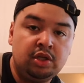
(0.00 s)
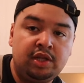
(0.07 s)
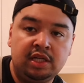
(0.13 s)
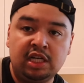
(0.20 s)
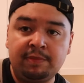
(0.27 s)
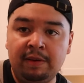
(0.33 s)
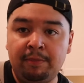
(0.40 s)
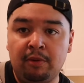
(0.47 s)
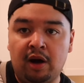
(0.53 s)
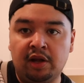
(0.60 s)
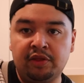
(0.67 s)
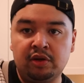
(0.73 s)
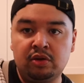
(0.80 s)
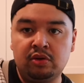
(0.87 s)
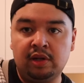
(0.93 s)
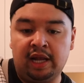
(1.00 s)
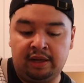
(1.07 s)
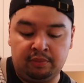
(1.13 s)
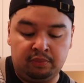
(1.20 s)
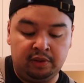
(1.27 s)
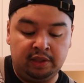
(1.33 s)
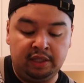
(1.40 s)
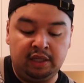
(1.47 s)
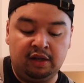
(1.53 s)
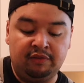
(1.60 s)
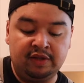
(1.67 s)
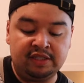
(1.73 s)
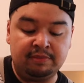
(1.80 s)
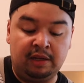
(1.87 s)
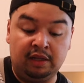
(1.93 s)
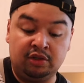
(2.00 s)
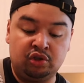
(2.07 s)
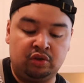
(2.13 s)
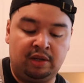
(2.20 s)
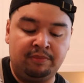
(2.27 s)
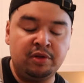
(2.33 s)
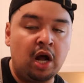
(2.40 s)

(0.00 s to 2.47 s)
Do you think there's people out there who like really love the smell of shrimp?